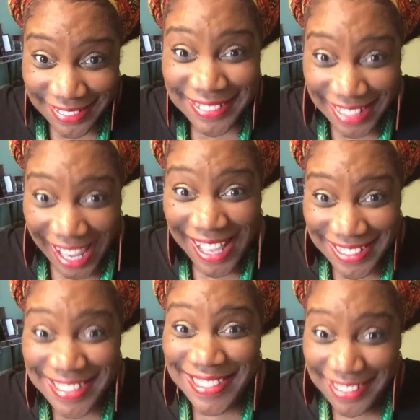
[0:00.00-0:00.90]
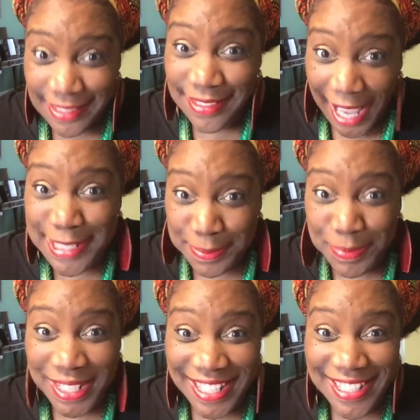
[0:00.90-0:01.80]
Yes. Yes,
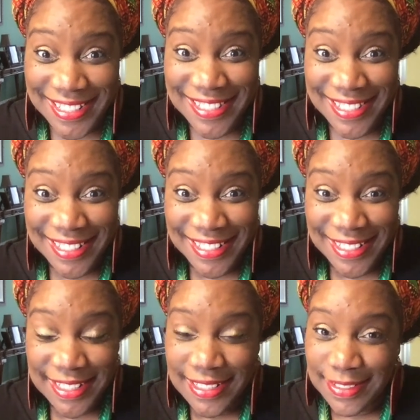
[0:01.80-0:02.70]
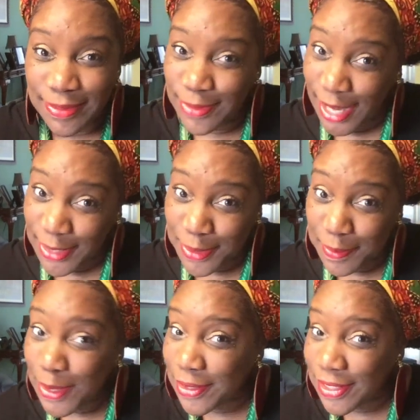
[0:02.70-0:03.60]
please. Regular
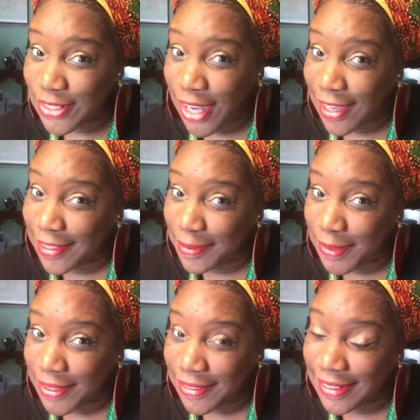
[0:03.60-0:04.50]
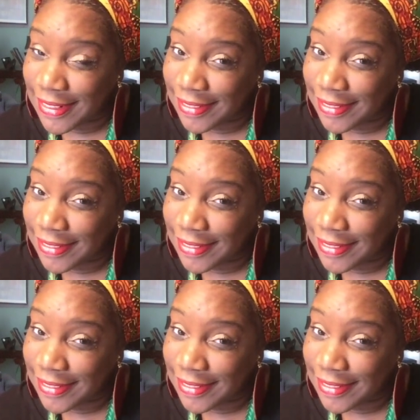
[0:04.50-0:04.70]
milk or chocolate milk?